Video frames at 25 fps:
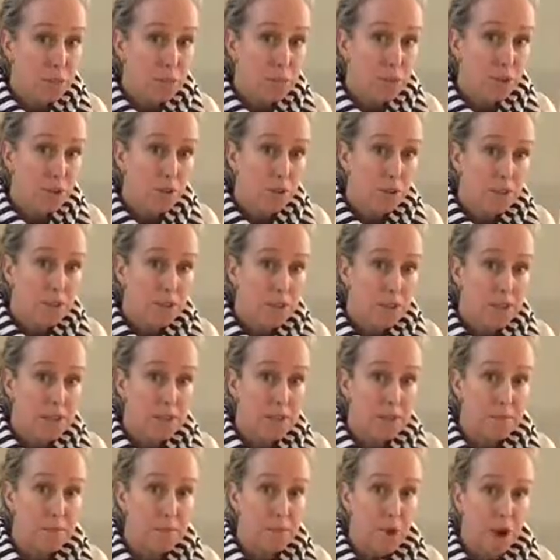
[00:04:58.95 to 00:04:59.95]
movement
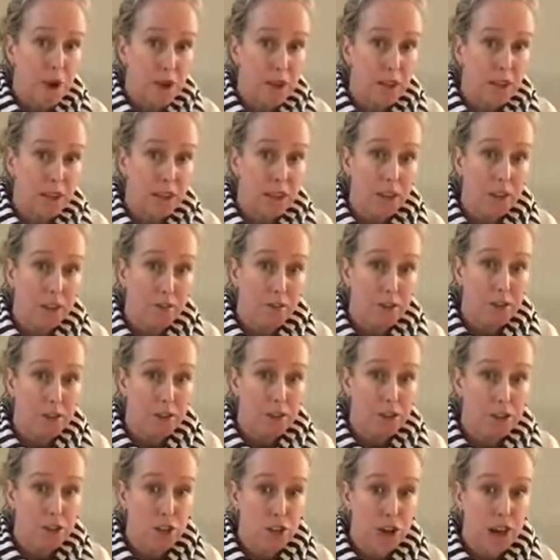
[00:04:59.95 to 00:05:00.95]
and modeling it for
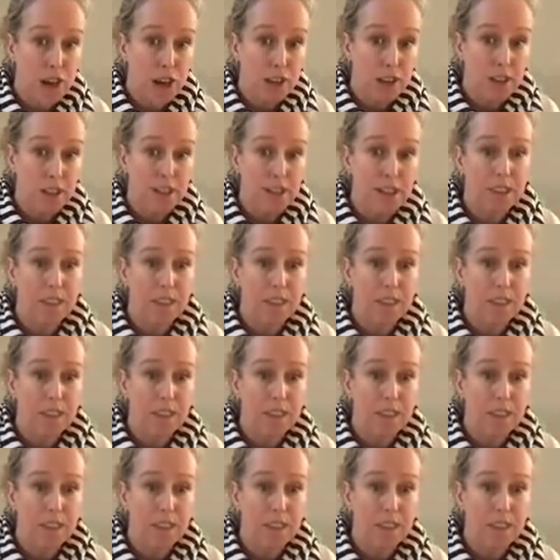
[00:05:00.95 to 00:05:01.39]
your child,